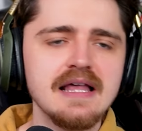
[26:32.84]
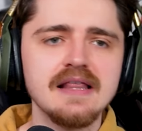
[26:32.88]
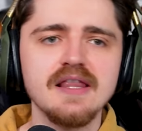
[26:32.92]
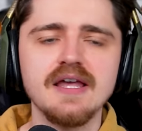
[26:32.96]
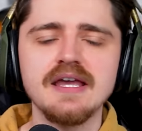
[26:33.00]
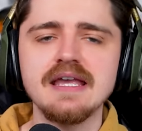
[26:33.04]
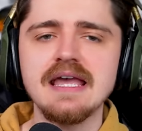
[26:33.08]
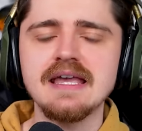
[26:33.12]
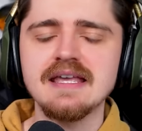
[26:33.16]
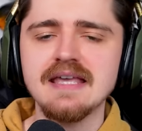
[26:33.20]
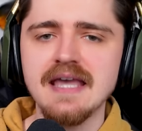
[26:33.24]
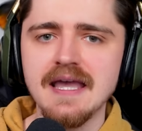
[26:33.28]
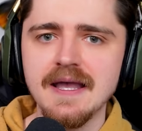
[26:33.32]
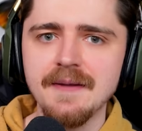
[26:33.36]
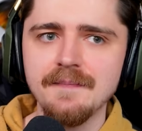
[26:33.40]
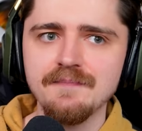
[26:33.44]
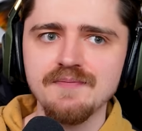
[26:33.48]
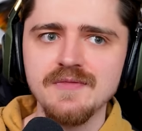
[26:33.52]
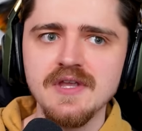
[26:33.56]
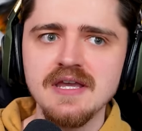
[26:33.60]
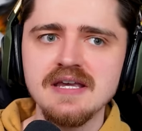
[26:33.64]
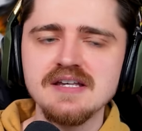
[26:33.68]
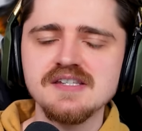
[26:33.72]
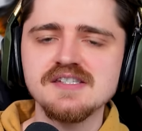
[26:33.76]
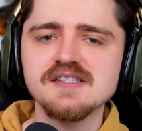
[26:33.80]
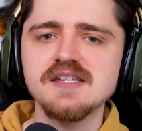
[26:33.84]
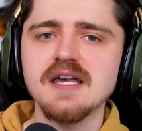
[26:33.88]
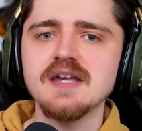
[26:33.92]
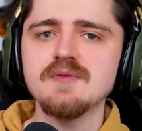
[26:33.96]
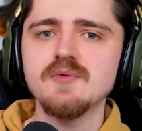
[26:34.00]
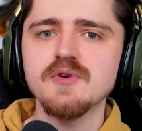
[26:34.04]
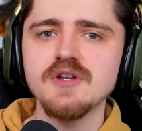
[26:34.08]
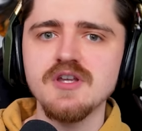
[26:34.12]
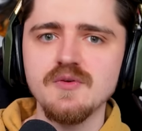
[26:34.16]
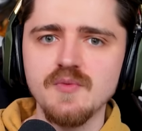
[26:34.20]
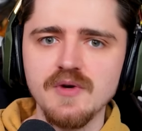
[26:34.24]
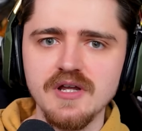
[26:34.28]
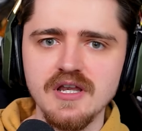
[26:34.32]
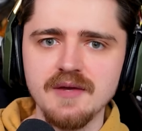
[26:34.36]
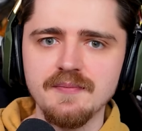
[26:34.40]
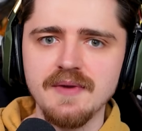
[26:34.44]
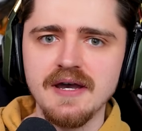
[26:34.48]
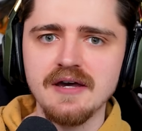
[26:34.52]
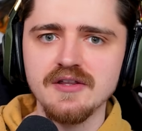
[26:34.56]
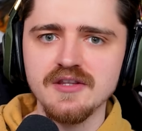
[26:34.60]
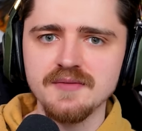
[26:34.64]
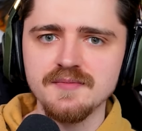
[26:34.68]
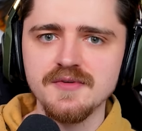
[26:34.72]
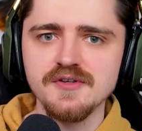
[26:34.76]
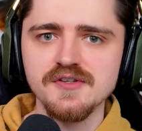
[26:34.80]
Like, again, say what you will
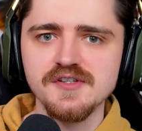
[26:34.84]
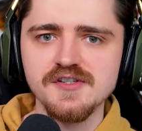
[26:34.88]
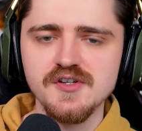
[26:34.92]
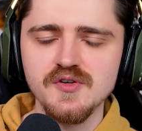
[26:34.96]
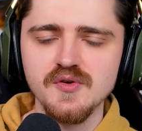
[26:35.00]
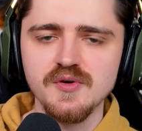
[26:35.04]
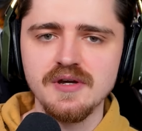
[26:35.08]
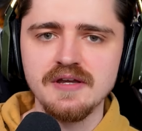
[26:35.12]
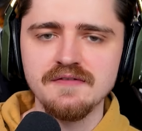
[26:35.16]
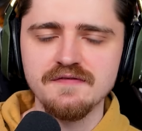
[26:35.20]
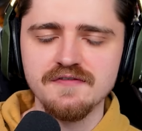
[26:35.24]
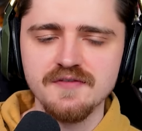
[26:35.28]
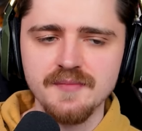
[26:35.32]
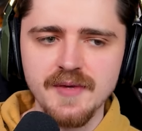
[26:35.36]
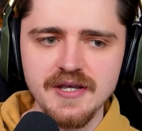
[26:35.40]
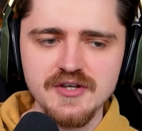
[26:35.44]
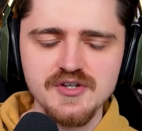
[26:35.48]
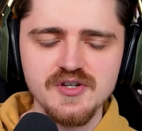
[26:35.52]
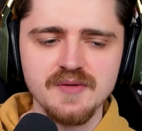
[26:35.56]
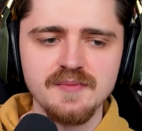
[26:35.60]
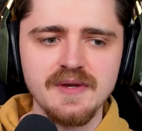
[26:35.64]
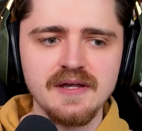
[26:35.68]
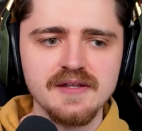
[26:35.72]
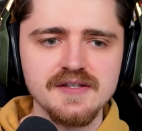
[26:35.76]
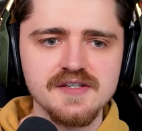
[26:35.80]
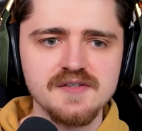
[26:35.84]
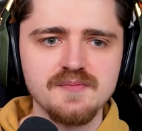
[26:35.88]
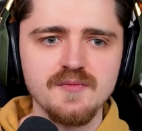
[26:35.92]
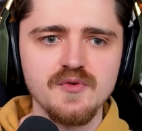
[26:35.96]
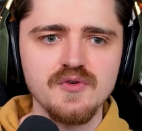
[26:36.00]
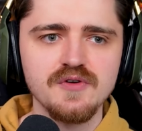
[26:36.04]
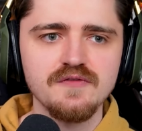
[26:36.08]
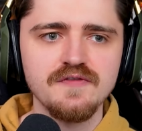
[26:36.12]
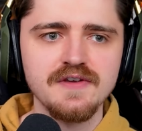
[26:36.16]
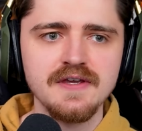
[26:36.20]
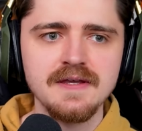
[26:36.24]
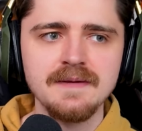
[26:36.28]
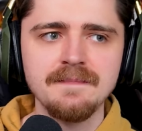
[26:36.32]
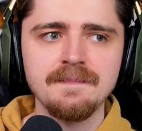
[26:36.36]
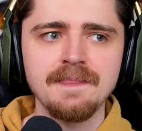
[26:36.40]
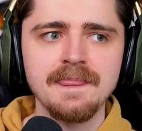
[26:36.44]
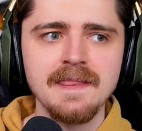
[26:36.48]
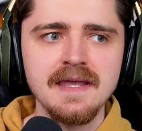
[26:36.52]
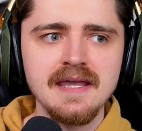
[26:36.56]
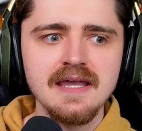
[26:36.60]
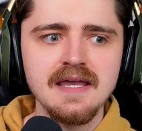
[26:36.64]
about the musical information about this movie,